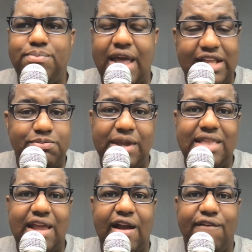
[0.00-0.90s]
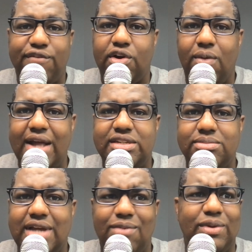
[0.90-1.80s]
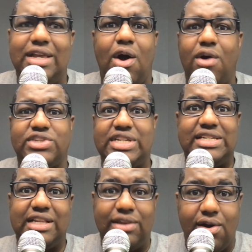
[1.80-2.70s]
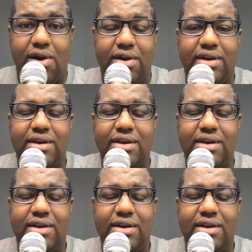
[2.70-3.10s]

has been there for quite some time, really all season long.